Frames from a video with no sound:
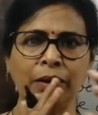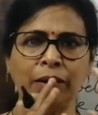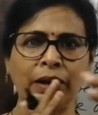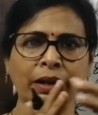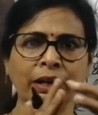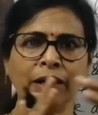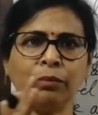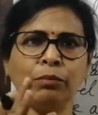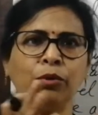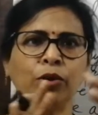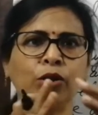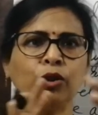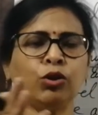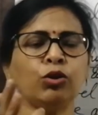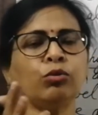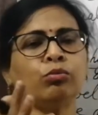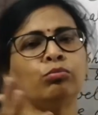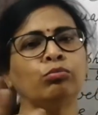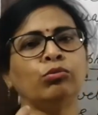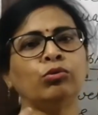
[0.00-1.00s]
unable
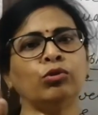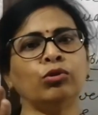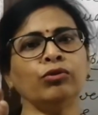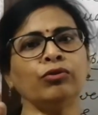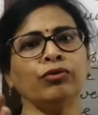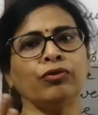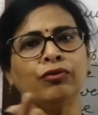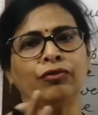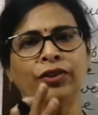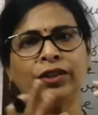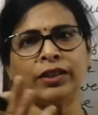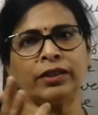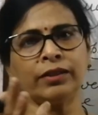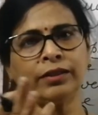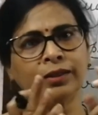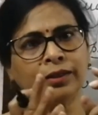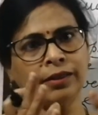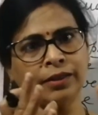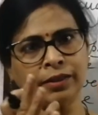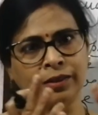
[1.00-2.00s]
to move with
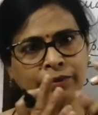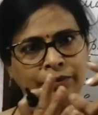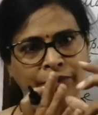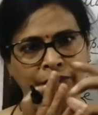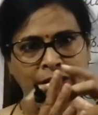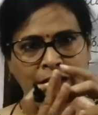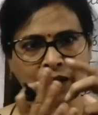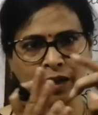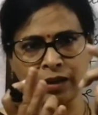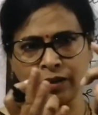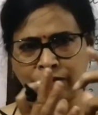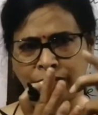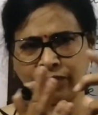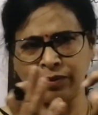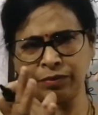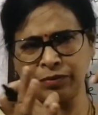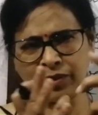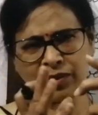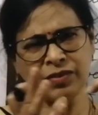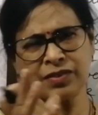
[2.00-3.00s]

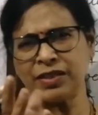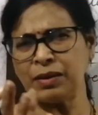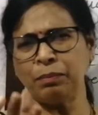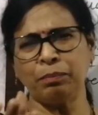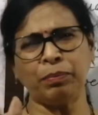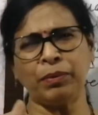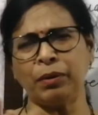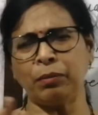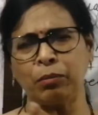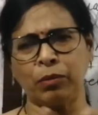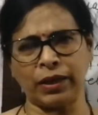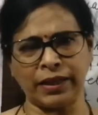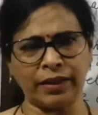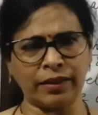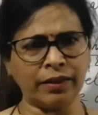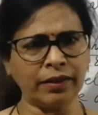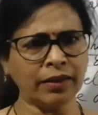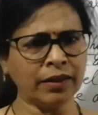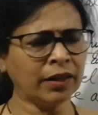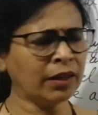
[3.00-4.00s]
simple
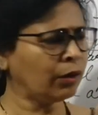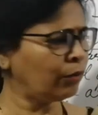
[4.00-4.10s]
method.